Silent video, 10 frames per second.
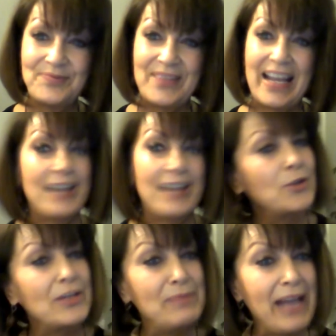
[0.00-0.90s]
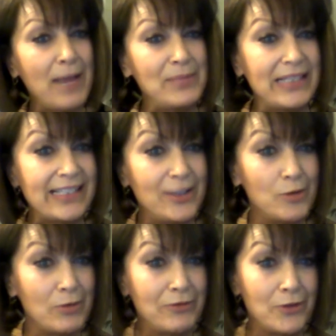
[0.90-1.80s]
And I told her I'd be happy to send her
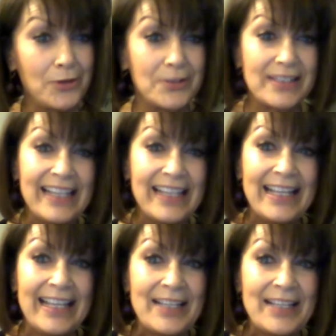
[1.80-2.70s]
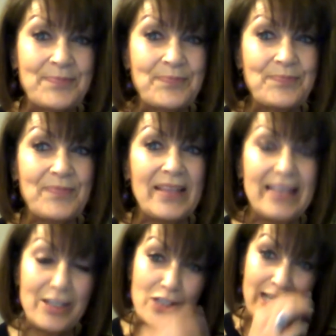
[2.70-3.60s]
referrals.
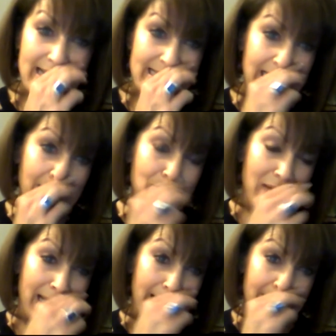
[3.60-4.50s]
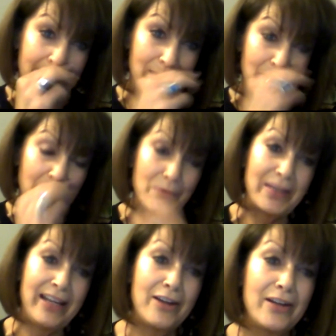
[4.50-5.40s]
Then she asked again by adding, you know
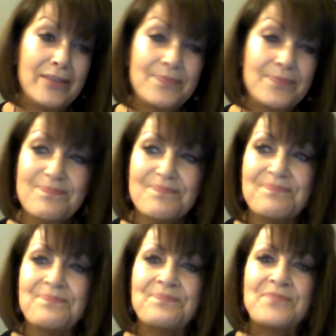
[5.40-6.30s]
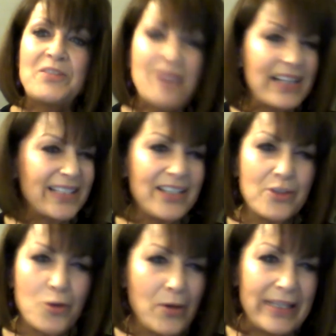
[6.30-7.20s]
what, Karen, you've got such
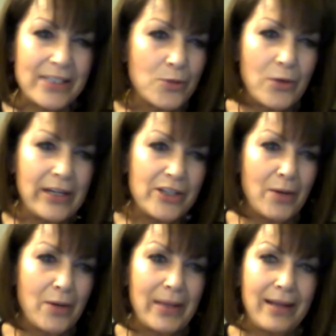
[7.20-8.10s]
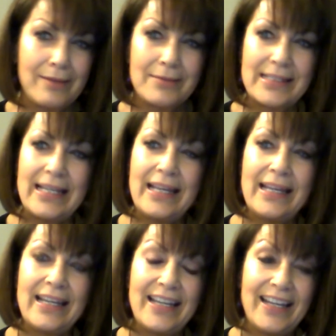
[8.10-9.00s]
a great story to share with others.
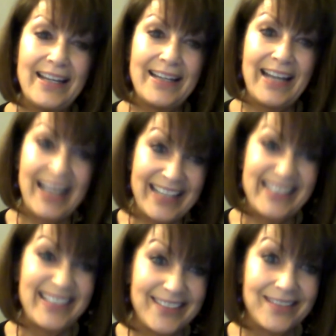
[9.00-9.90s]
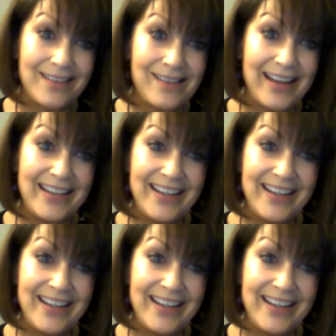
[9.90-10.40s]
And I still declined.